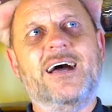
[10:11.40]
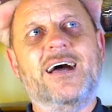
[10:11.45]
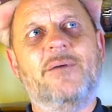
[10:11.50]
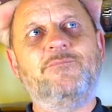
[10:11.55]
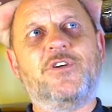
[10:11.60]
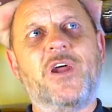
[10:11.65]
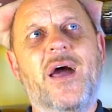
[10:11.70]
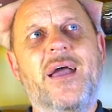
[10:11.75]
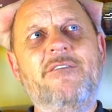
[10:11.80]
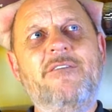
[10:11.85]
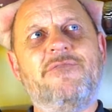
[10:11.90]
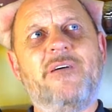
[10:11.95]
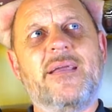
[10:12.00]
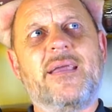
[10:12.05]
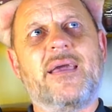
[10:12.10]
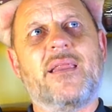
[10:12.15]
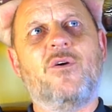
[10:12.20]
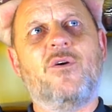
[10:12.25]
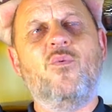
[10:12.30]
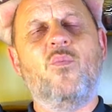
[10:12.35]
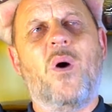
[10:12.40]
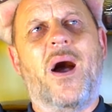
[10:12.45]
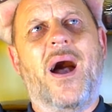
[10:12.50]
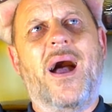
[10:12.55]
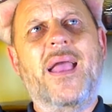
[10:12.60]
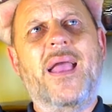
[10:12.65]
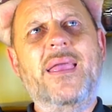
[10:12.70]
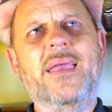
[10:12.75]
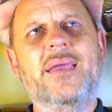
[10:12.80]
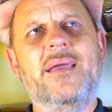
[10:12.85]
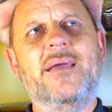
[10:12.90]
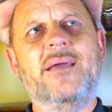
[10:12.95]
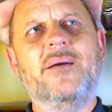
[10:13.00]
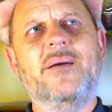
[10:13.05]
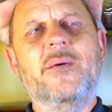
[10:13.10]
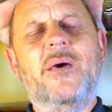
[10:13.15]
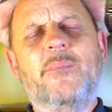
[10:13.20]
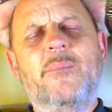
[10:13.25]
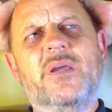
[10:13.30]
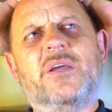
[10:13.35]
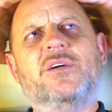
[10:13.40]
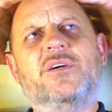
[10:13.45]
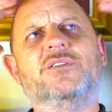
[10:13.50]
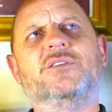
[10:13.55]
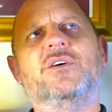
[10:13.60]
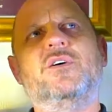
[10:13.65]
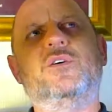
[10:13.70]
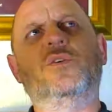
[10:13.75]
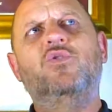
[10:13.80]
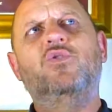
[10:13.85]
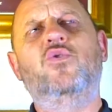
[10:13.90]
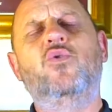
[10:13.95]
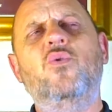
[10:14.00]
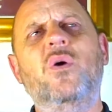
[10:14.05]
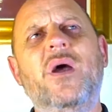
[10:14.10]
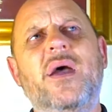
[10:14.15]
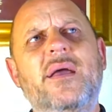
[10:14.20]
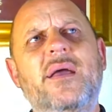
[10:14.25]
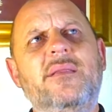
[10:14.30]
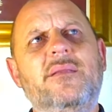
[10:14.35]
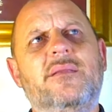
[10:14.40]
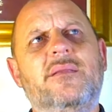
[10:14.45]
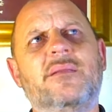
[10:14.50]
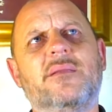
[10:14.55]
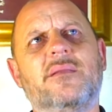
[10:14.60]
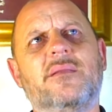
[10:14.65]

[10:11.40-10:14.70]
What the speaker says: trying to figure out why. Because UN